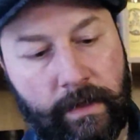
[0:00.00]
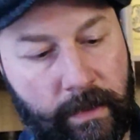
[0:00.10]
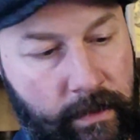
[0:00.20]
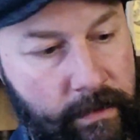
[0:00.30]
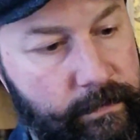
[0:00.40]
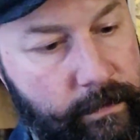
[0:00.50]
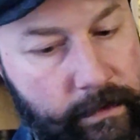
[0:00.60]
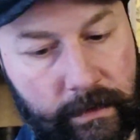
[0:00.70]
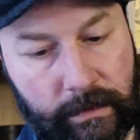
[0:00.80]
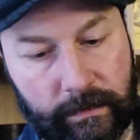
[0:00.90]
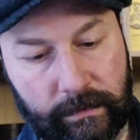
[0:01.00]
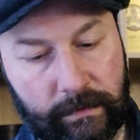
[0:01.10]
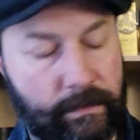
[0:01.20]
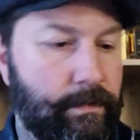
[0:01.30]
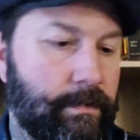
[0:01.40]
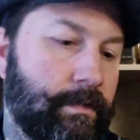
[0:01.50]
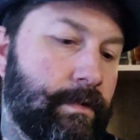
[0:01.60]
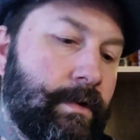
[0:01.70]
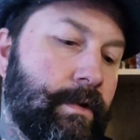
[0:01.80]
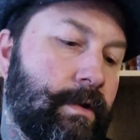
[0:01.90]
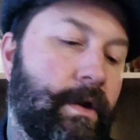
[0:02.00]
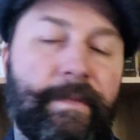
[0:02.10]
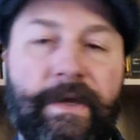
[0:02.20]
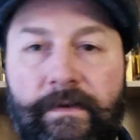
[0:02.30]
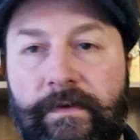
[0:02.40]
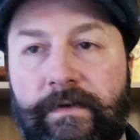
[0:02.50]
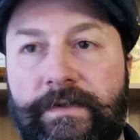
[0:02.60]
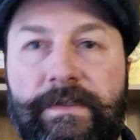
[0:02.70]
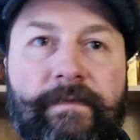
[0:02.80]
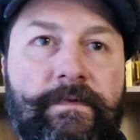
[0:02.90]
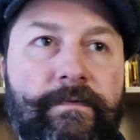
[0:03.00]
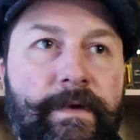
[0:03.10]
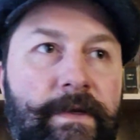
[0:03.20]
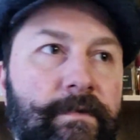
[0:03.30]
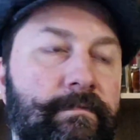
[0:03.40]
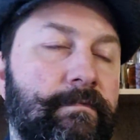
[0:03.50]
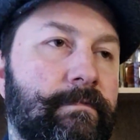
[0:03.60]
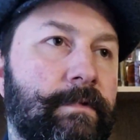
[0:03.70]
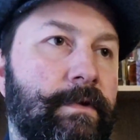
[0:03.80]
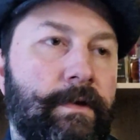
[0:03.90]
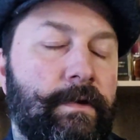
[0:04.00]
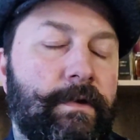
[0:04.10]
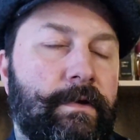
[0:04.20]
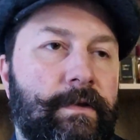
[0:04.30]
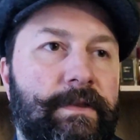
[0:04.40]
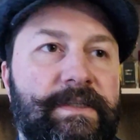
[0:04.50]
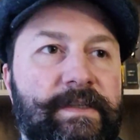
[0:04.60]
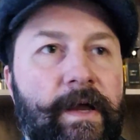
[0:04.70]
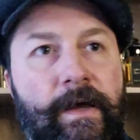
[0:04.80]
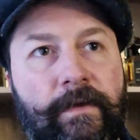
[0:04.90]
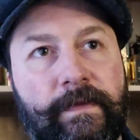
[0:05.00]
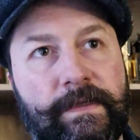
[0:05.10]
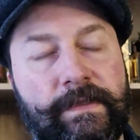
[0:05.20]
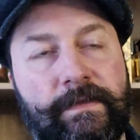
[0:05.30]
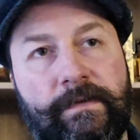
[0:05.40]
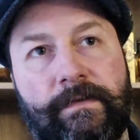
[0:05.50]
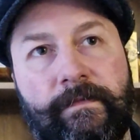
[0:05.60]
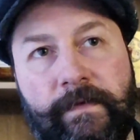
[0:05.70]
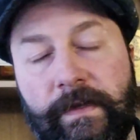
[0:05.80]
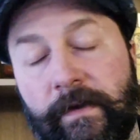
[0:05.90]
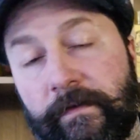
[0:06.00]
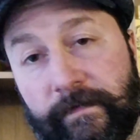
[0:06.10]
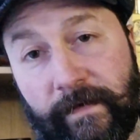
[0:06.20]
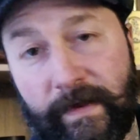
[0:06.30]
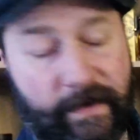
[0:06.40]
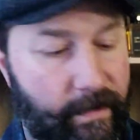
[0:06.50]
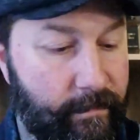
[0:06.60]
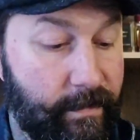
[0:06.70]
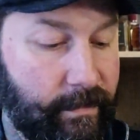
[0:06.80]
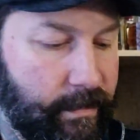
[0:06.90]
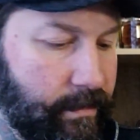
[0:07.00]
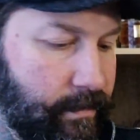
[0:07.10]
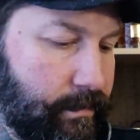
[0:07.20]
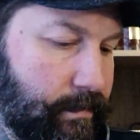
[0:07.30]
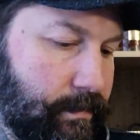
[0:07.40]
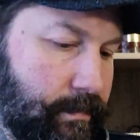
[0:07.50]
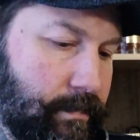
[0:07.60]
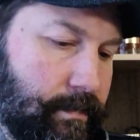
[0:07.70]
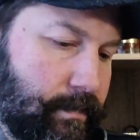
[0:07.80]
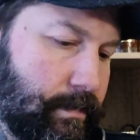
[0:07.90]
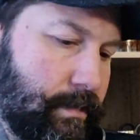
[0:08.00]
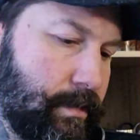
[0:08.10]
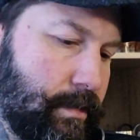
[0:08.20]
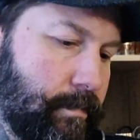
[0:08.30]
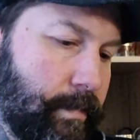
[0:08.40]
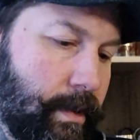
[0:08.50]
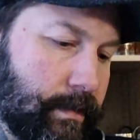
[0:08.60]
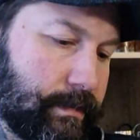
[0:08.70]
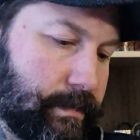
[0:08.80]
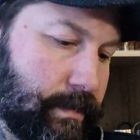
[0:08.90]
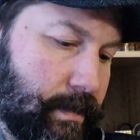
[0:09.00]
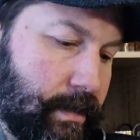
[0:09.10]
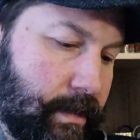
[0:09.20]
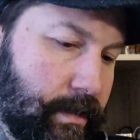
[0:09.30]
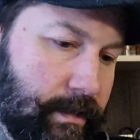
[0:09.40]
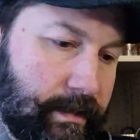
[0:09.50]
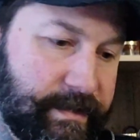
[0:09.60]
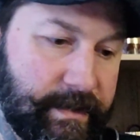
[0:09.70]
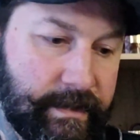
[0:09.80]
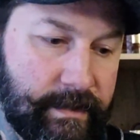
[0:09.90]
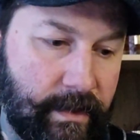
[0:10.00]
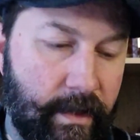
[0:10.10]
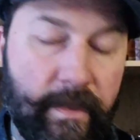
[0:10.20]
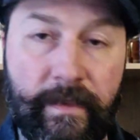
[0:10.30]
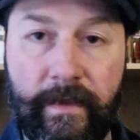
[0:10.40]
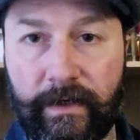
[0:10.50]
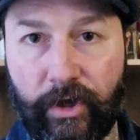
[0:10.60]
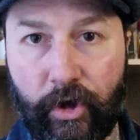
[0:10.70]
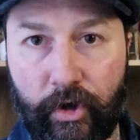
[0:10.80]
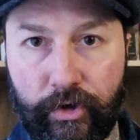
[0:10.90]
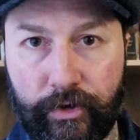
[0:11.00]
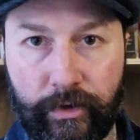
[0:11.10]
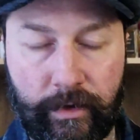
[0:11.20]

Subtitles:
Can you guess what it is? I mean, you just have to read the start of this video to find out, really. But this is the Don.